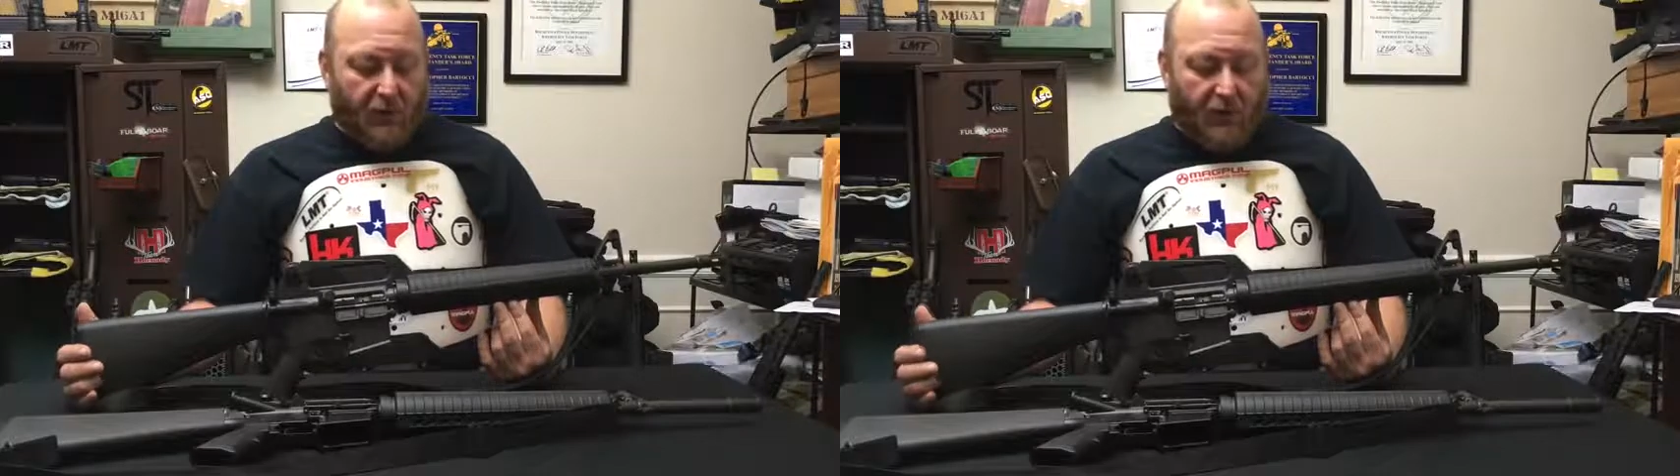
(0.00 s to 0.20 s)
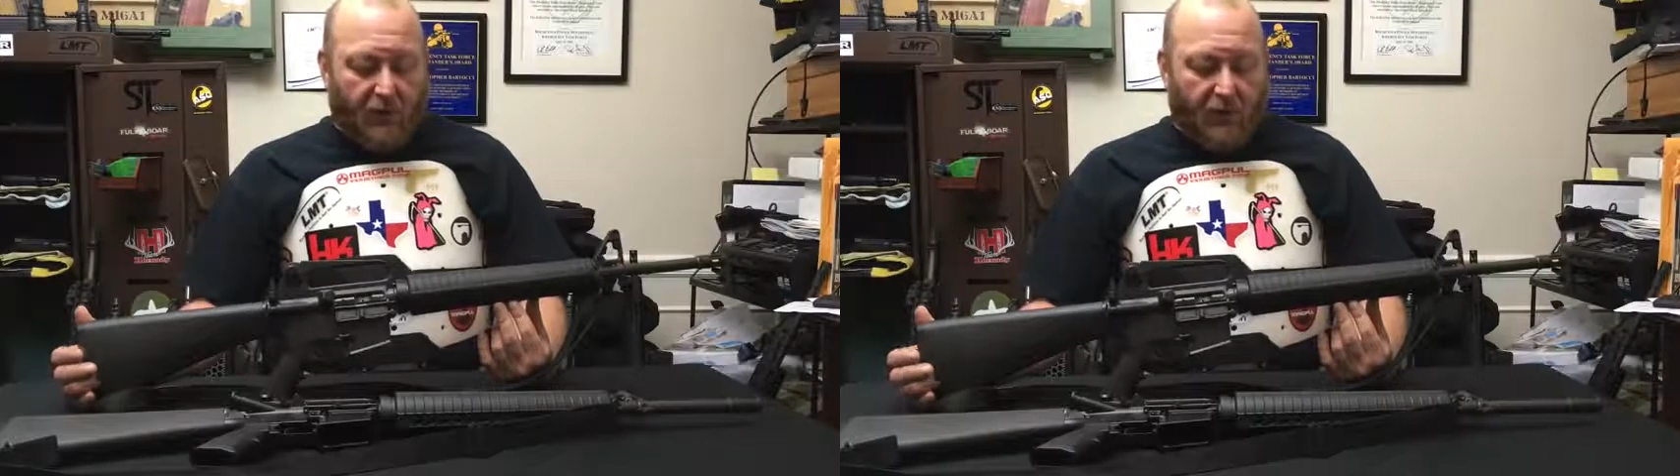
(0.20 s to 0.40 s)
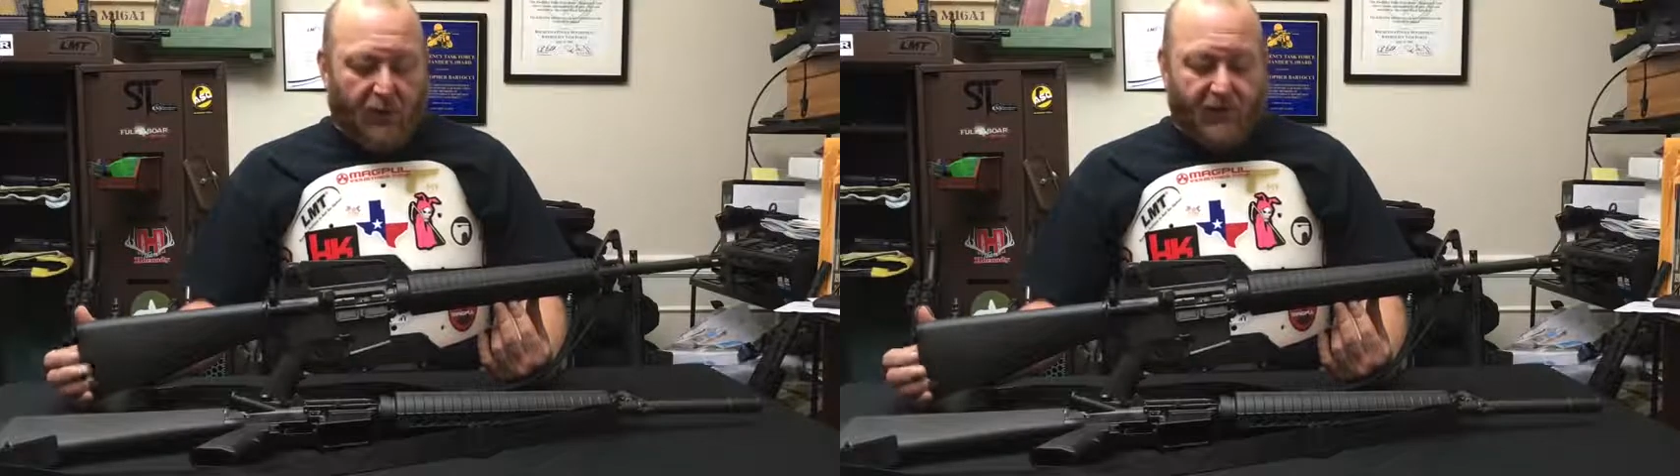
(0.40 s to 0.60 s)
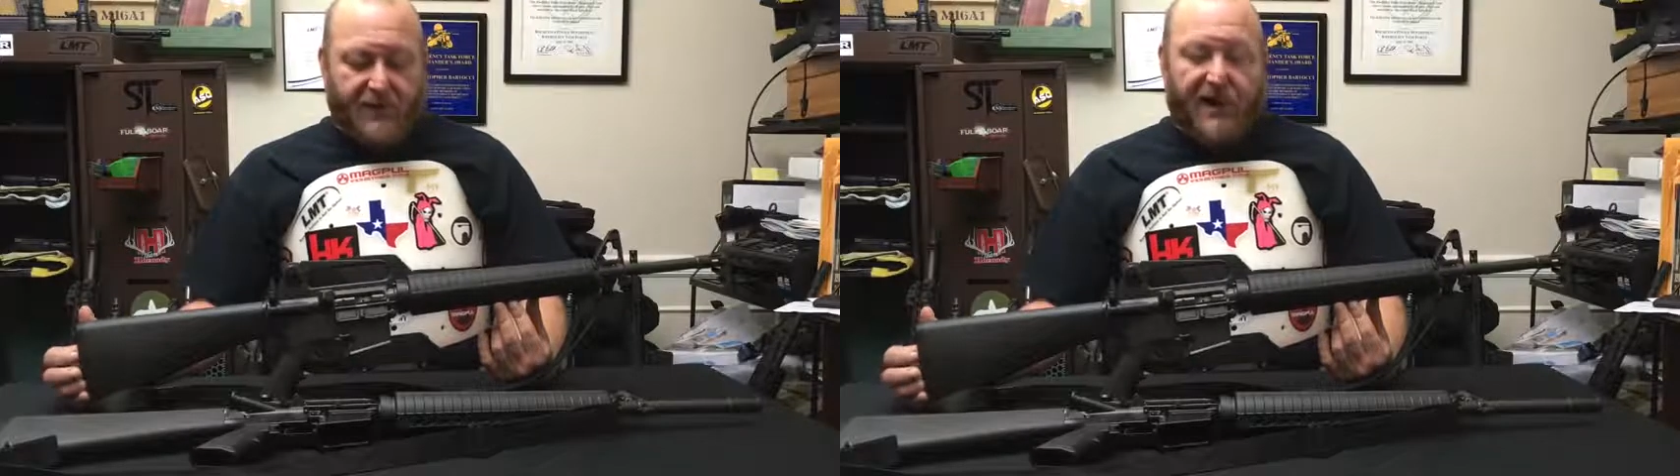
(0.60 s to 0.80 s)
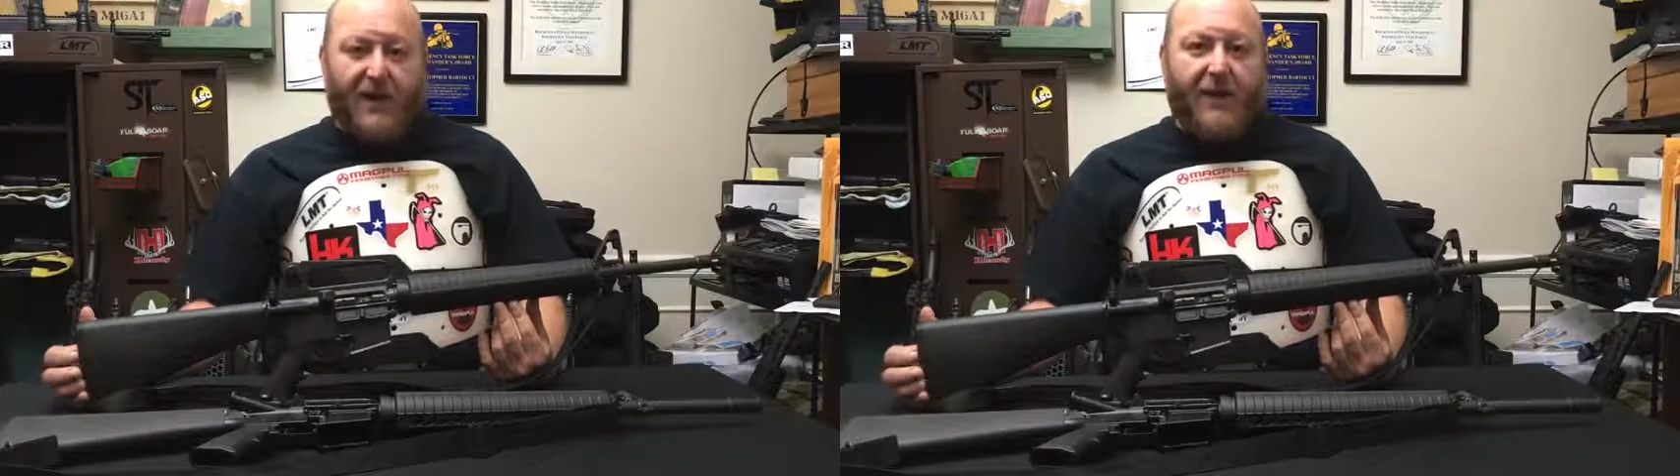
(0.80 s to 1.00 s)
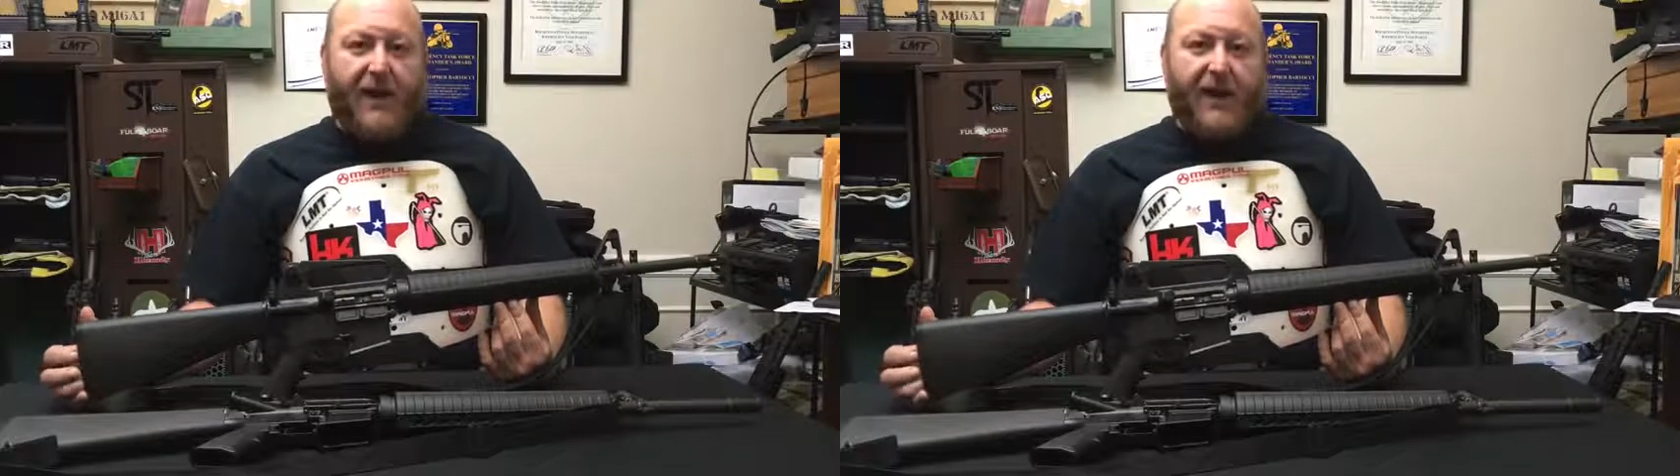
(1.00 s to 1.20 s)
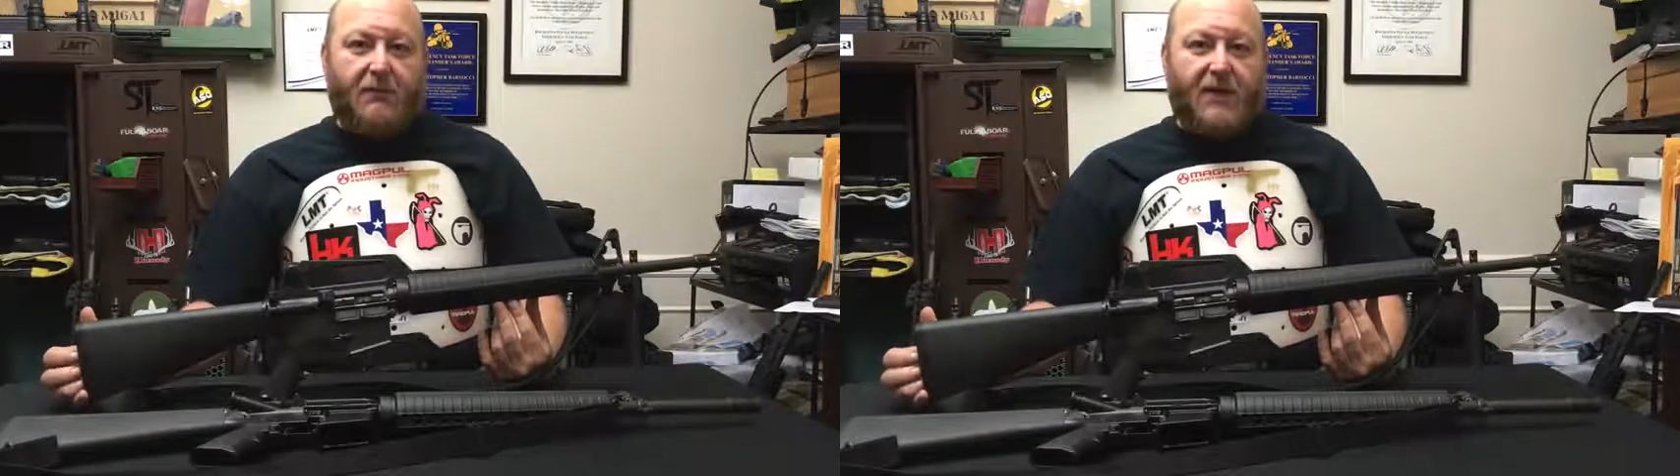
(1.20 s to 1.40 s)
At the time, I had a